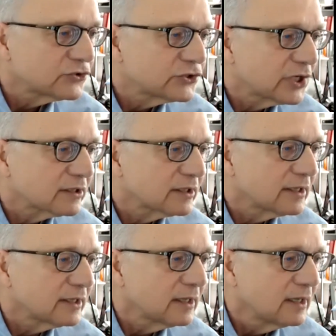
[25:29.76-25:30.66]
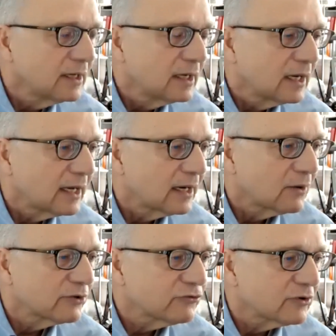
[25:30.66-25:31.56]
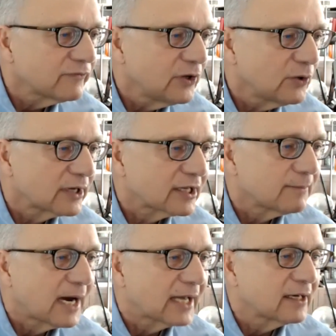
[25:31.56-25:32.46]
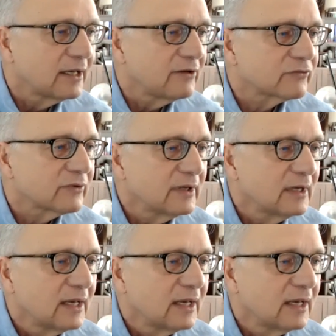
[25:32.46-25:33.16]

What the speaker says: Sheldon, what's your view on commodities?